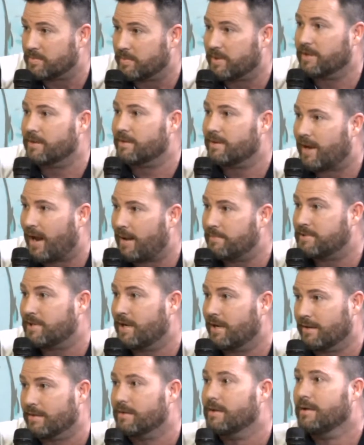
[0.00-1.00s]
I mean, Cape
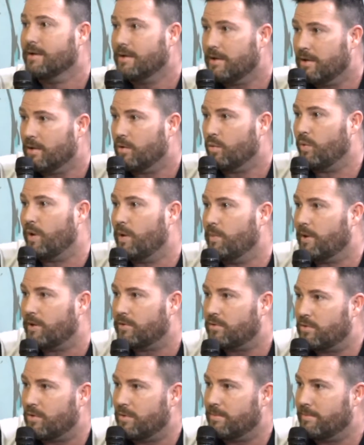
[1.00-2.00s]
Town, we went
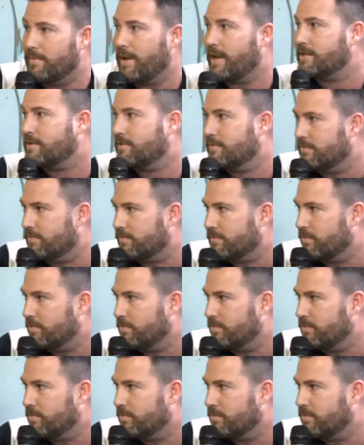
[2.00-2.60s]
through a massive